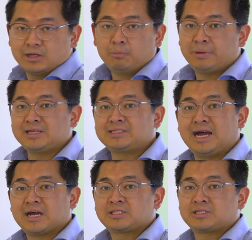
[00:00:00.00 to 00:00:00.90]
I don't pay
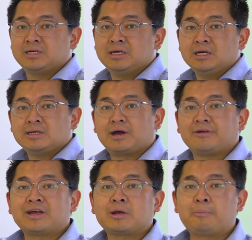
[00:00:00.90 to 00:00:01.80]
tax. Now,
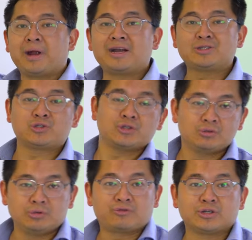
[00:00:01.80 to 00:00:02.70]
if I compare
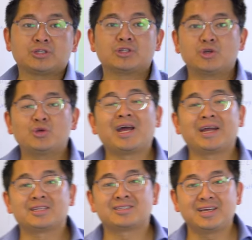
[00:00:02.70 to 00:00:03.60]
to, for instance, the
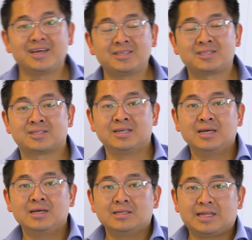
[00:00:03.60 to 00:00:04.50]
United States,
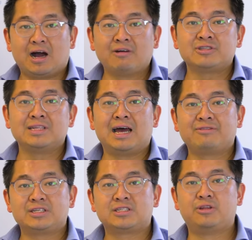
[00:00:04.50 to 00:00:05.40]
they often
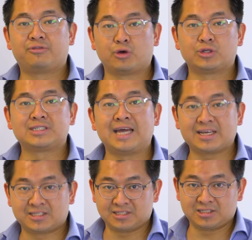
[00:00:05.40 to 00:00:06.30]
have this deferred
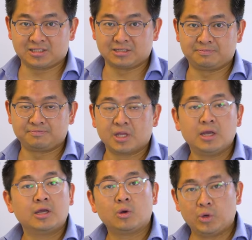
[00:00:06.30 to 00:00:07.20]
tax system.
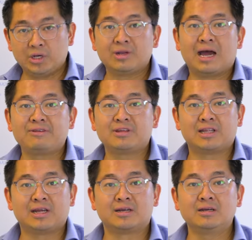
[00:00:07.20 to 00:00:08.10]
We don't have
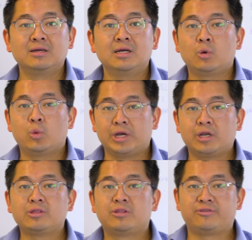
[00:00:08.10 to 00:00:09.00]
that here. We're
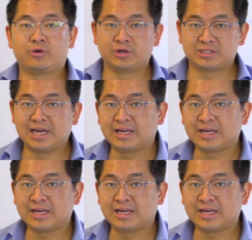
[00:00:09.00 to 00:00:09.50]
not deferring